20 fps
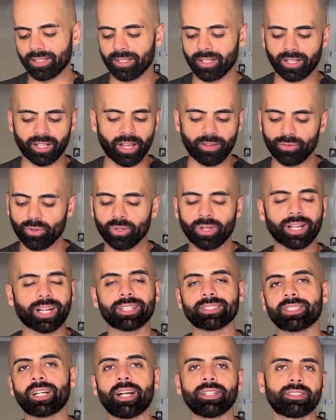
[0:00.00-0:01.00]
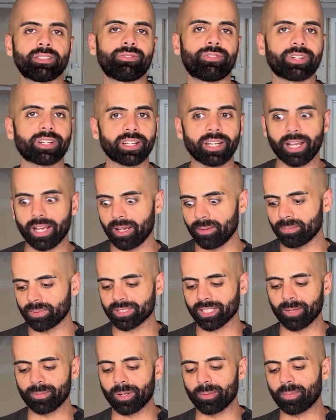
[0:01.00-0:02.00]
They give you like a scientific name. It's
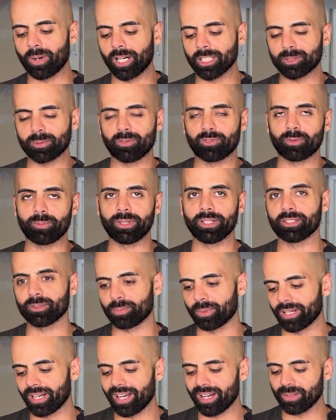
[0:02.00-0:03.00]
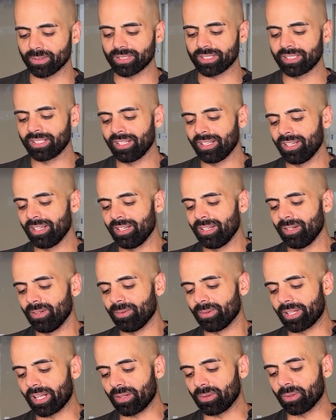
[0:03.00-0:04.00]
going to be impossible for me to pronounce
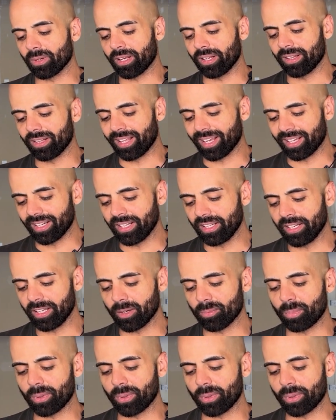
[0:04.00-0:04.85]
without looking like an idiot.